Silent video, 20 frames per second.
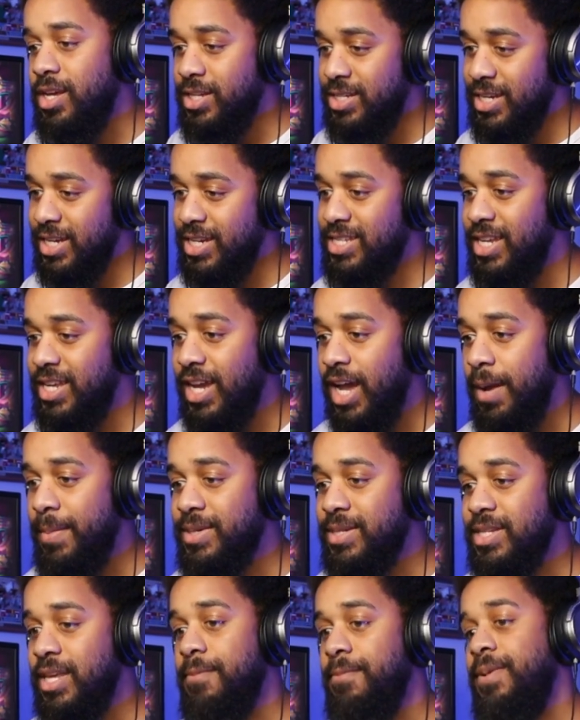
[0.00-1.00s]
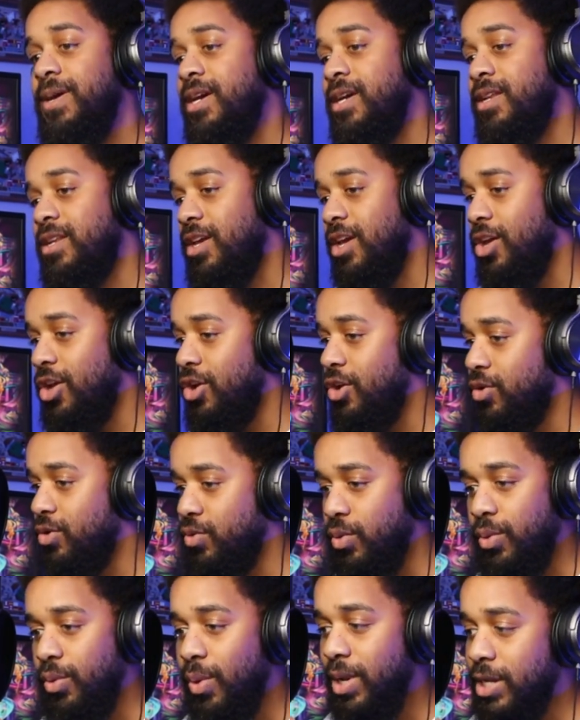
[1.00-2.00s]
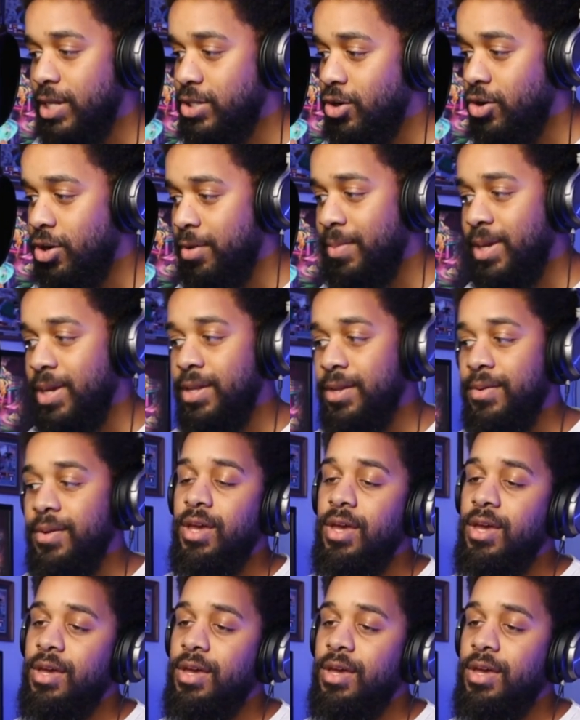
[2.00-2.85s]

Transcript: 16 comments get picked, we run a tournament.